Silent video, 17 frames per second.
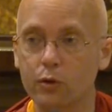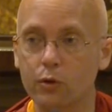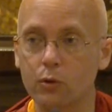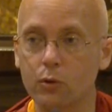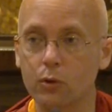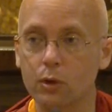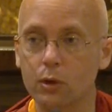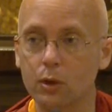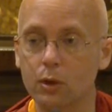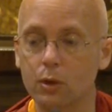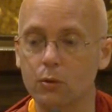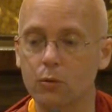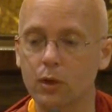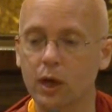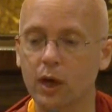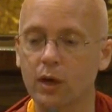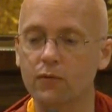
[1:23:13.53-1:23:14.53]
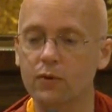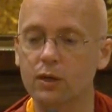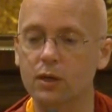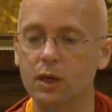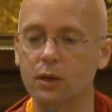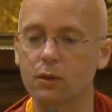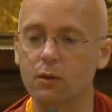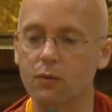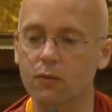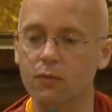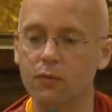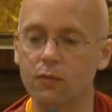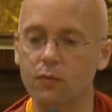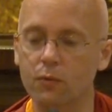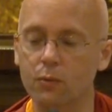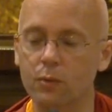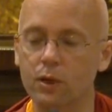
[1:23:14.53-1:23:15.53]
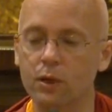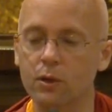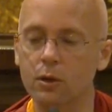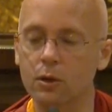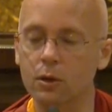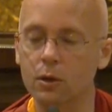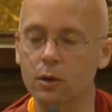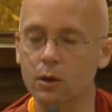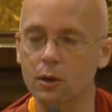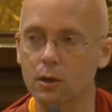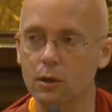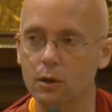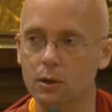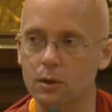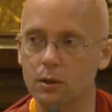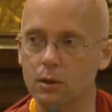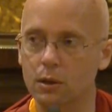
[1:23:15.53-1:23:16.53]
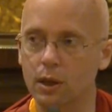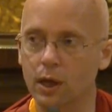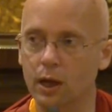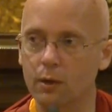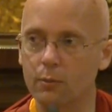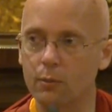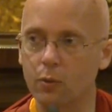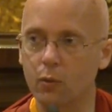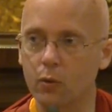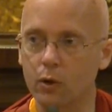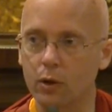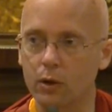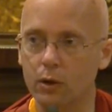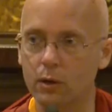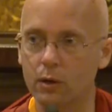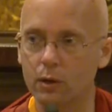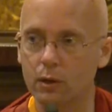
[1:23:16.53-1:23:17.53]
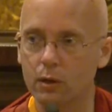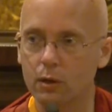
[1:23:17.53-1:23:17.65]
So we have to get from here to that point.